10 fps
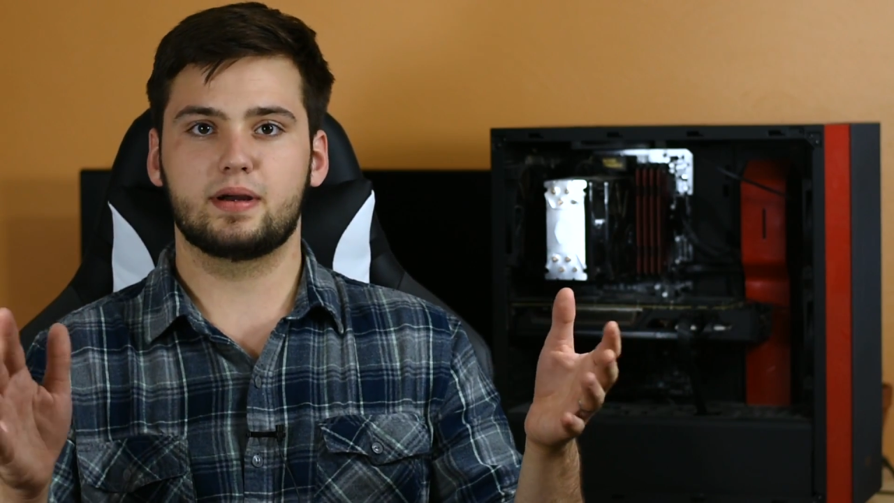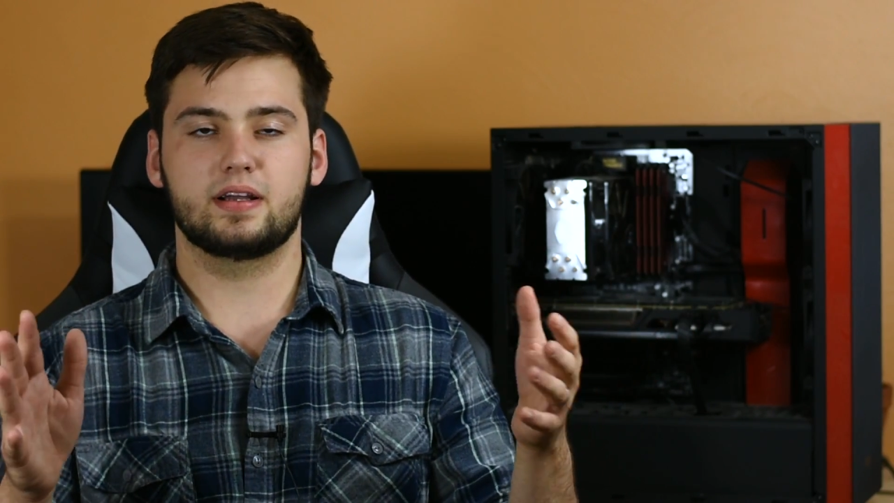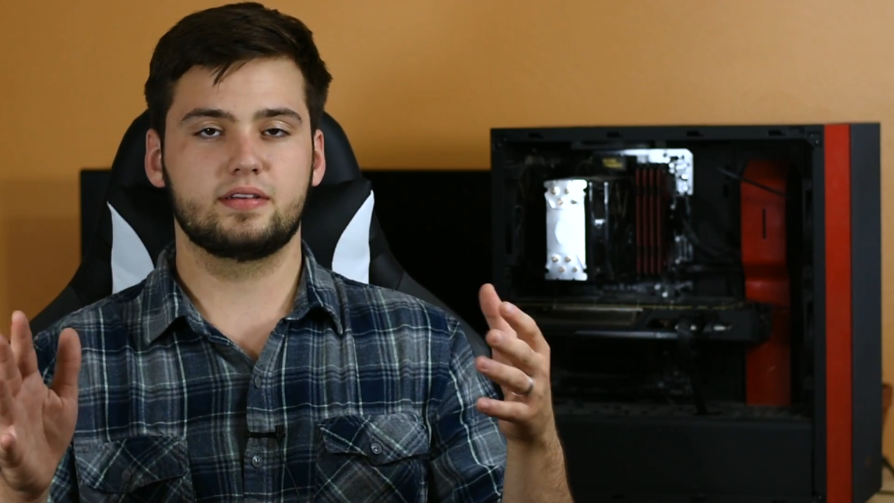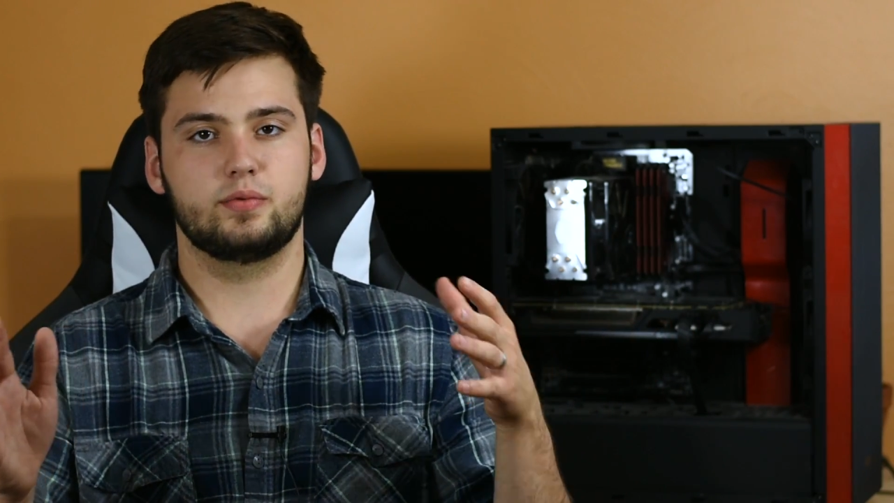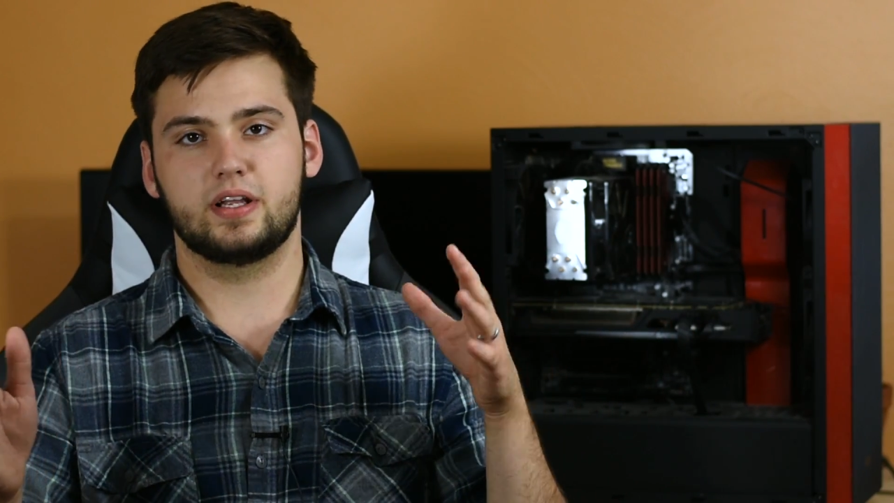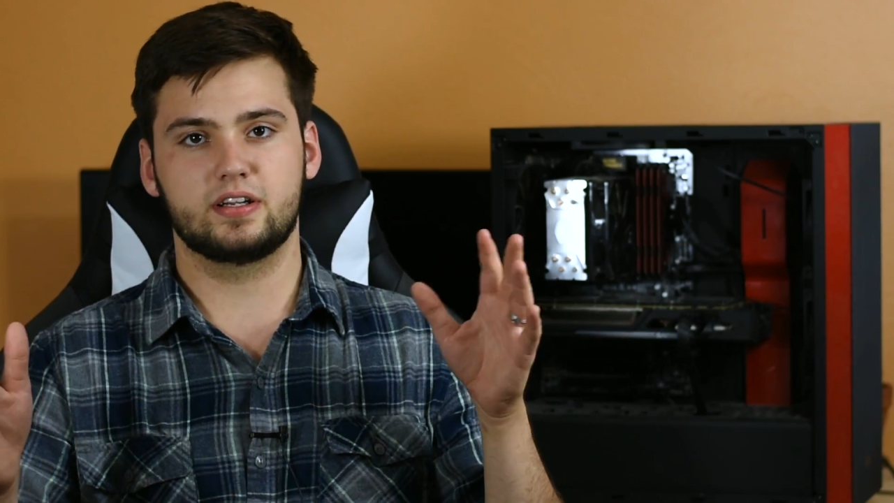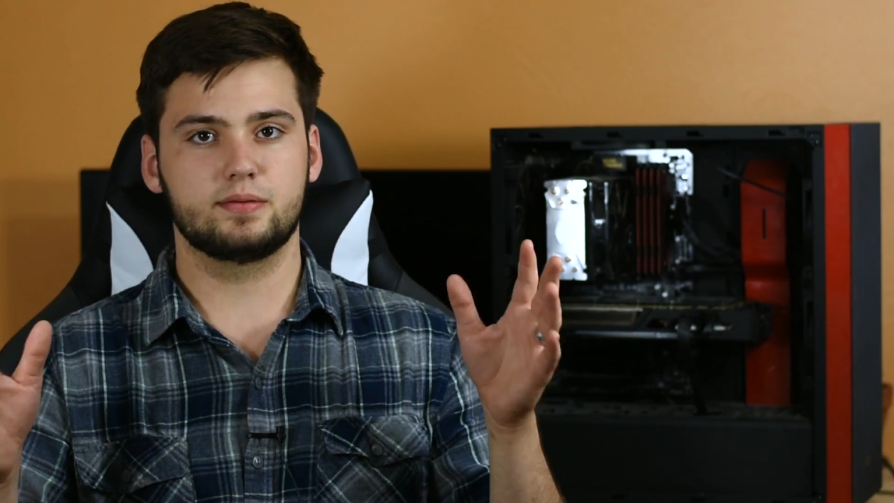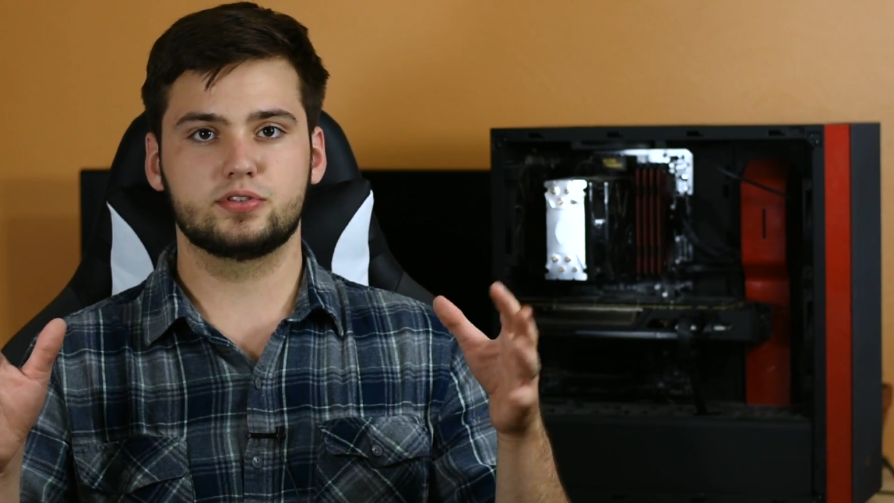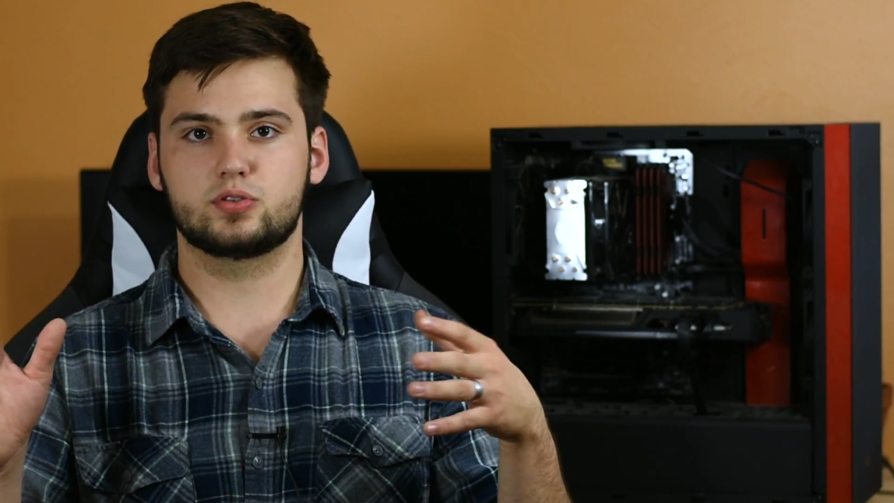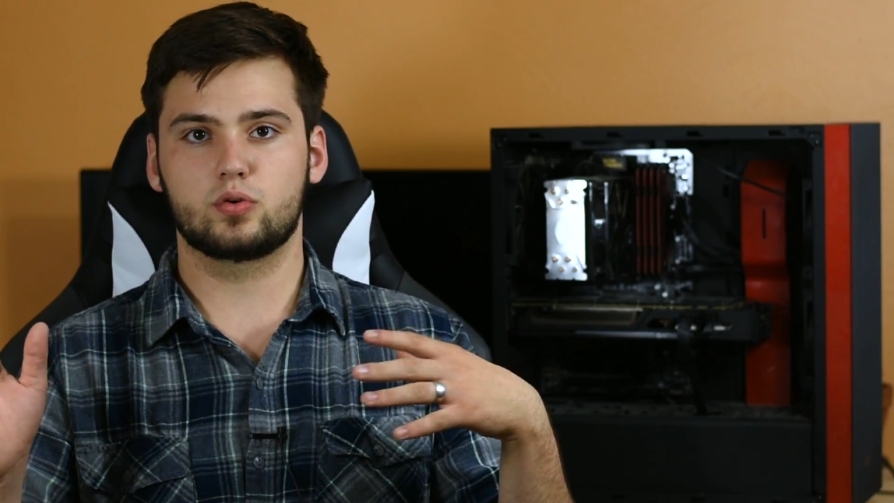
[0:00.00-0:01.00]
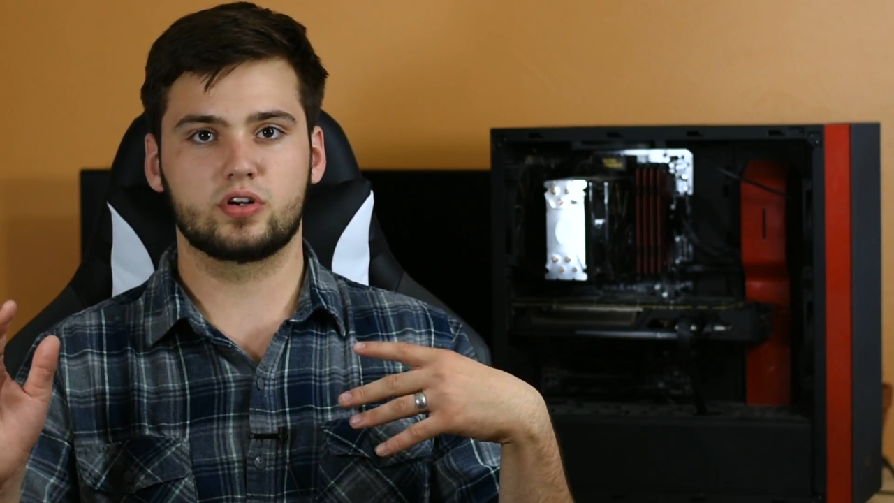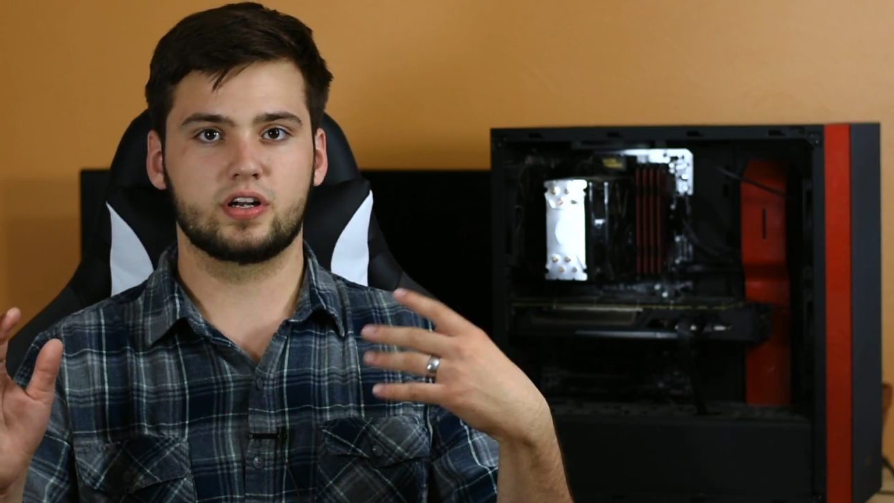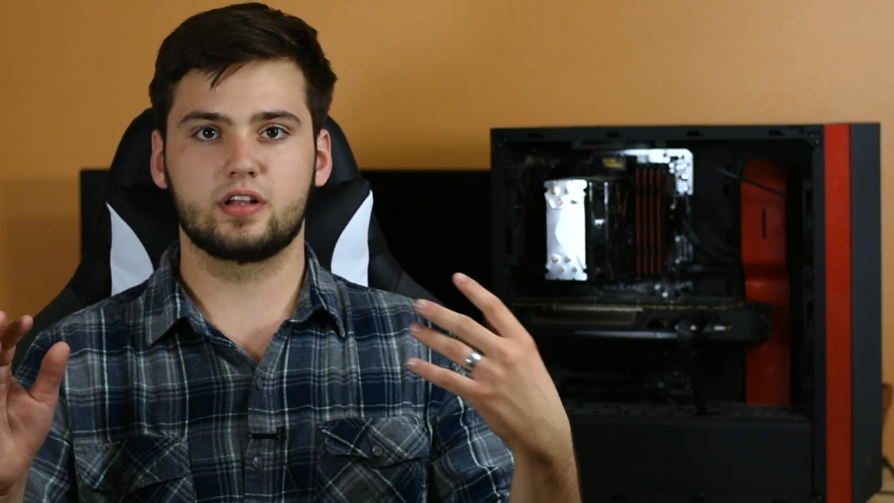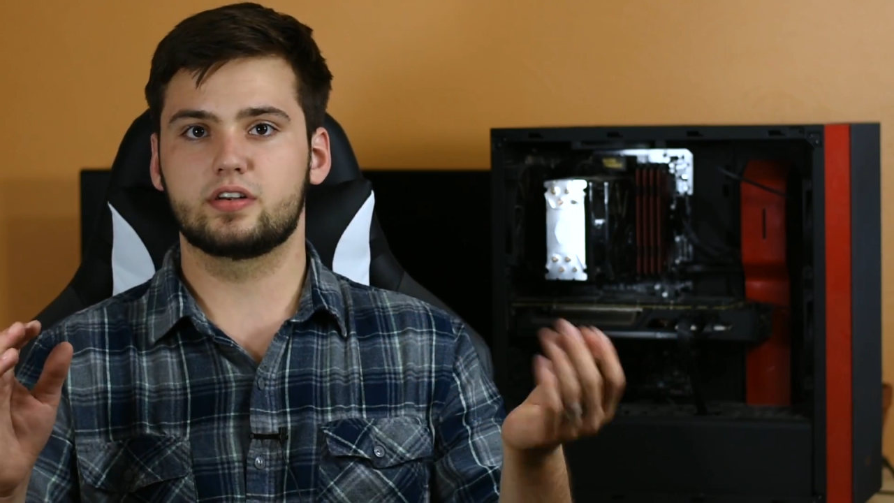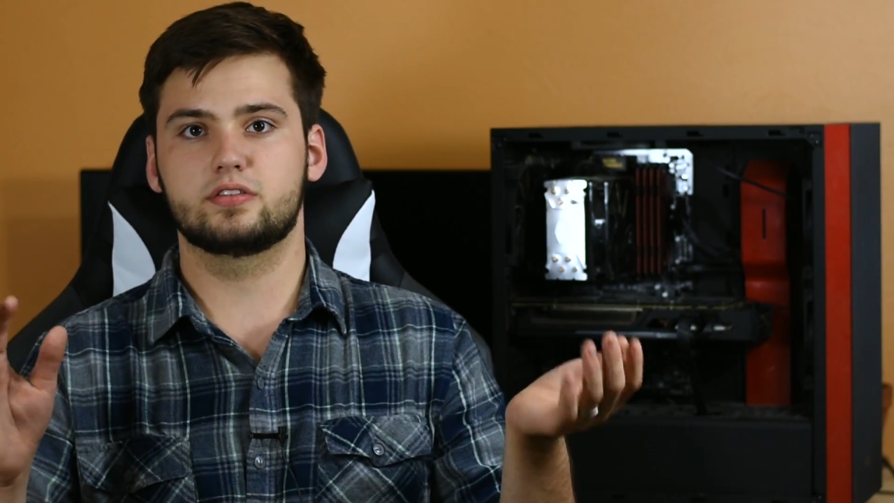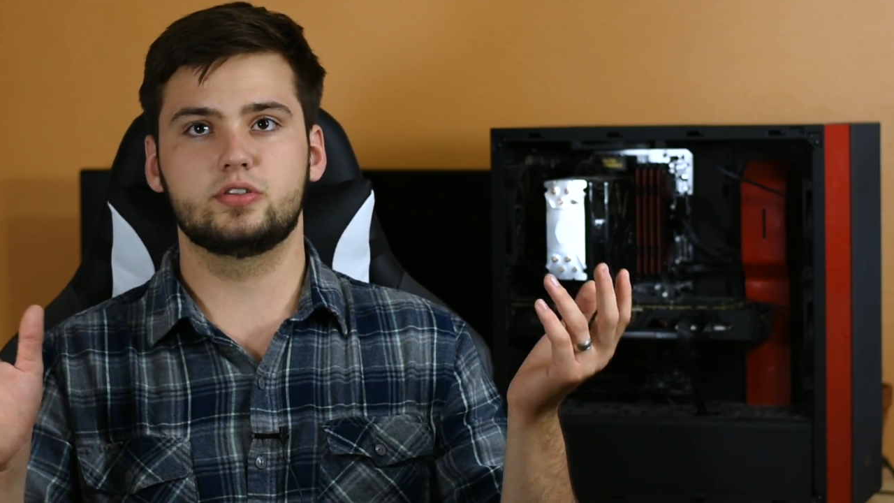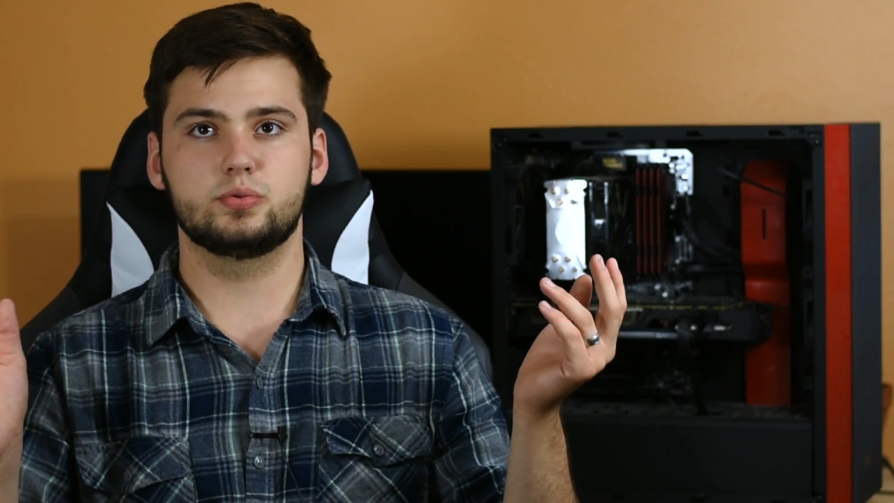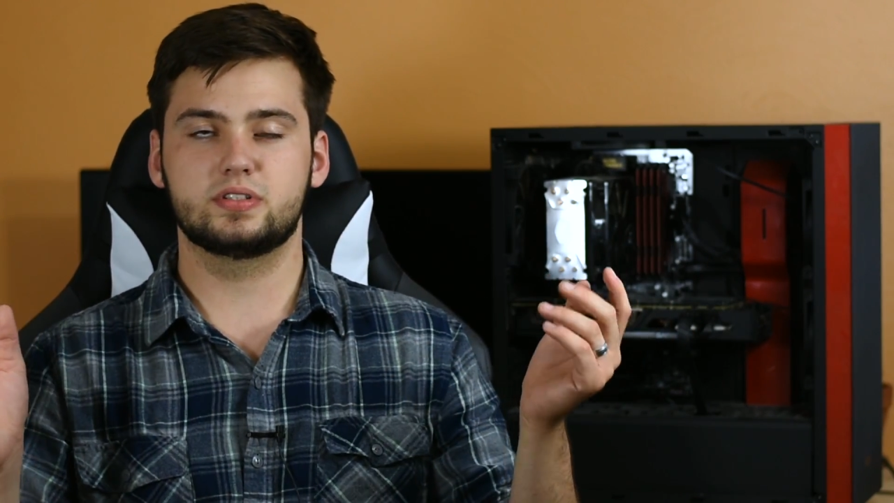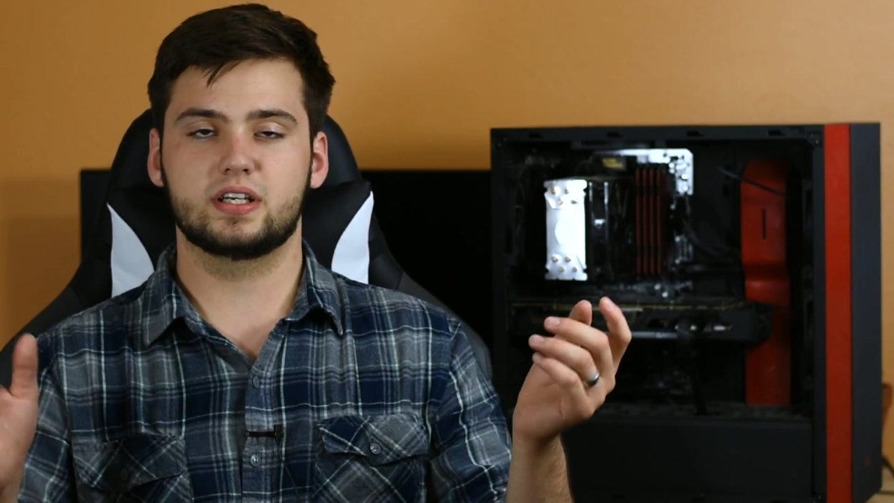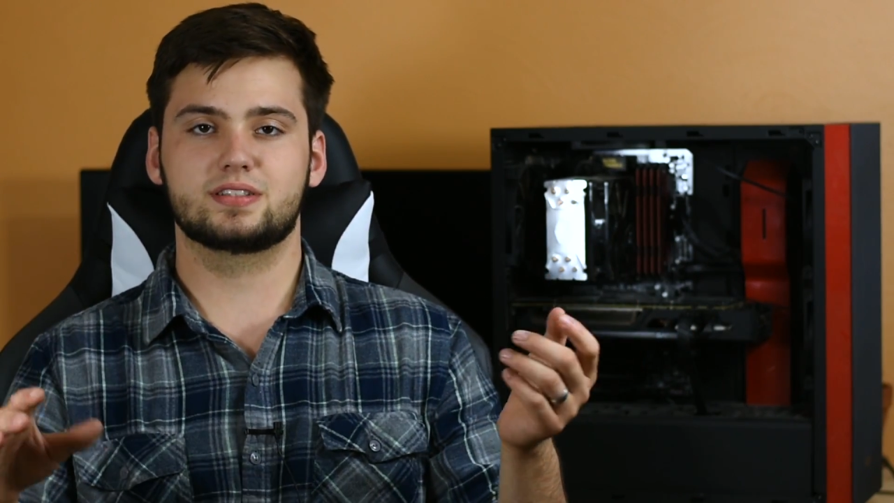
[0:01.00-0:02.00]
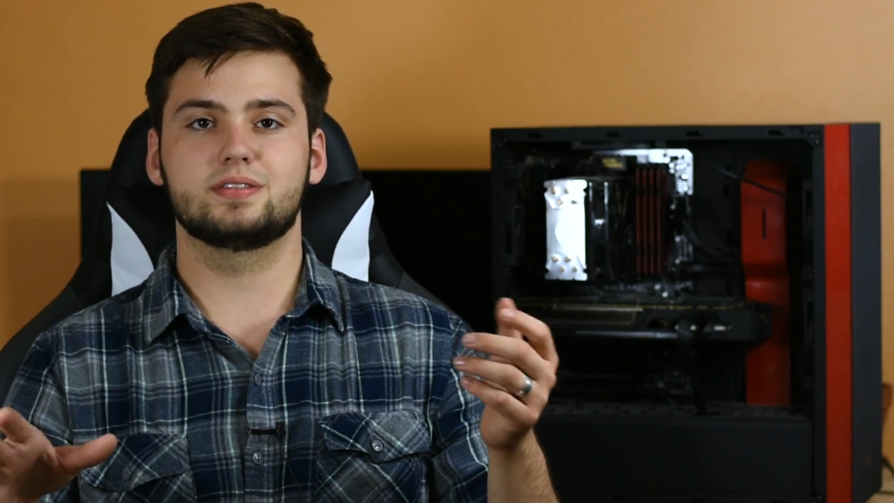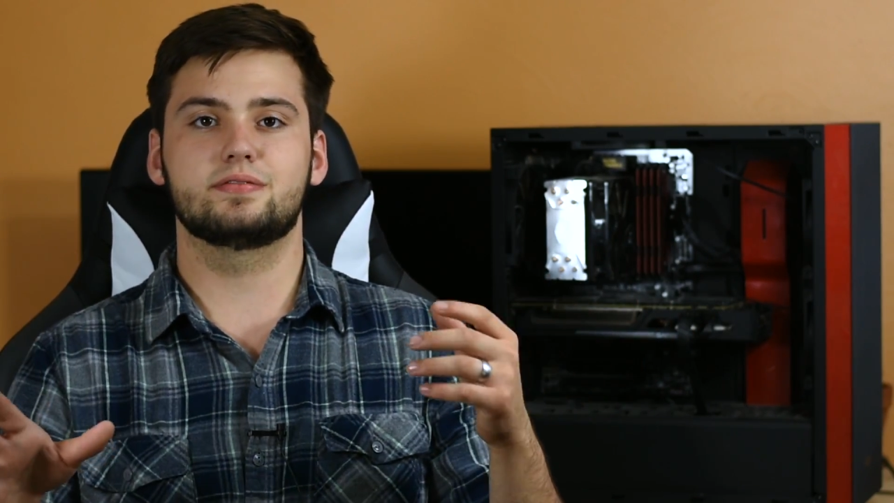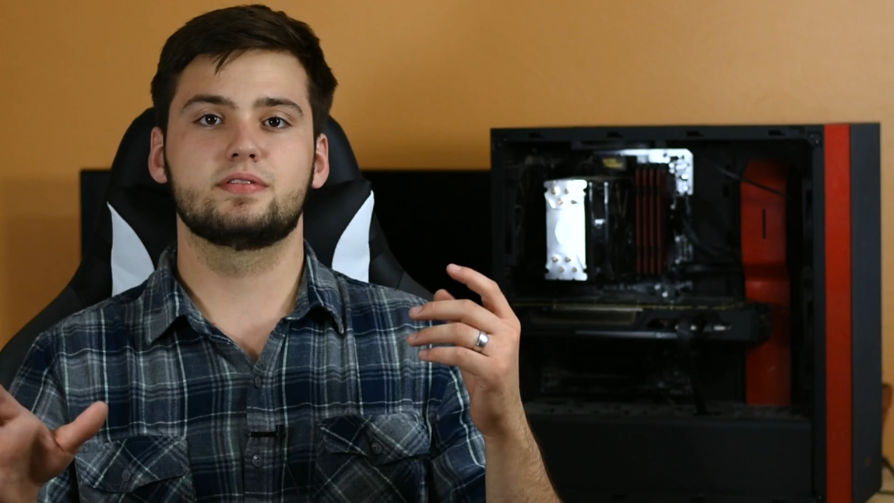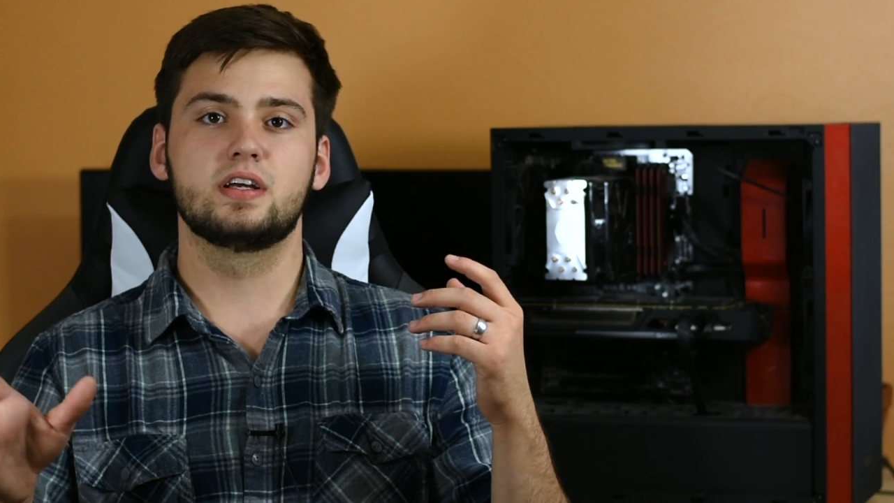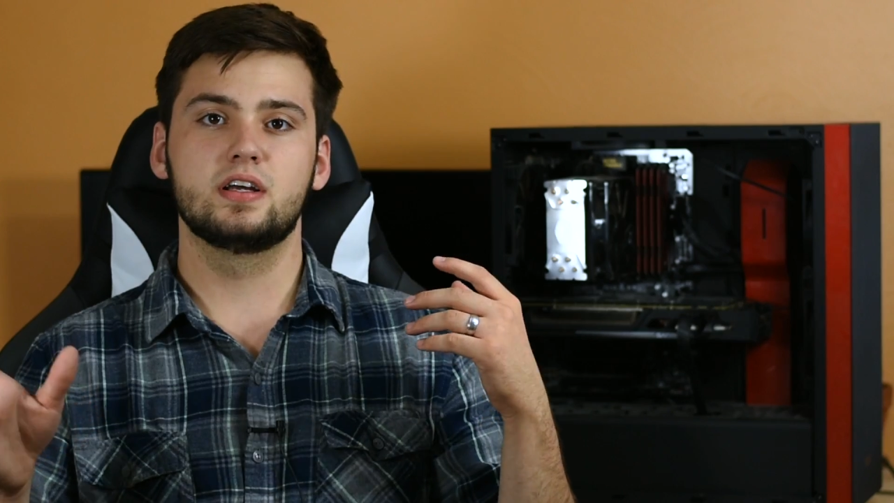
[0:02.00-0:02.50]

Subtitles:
We ended up just ordering another 2 sticks of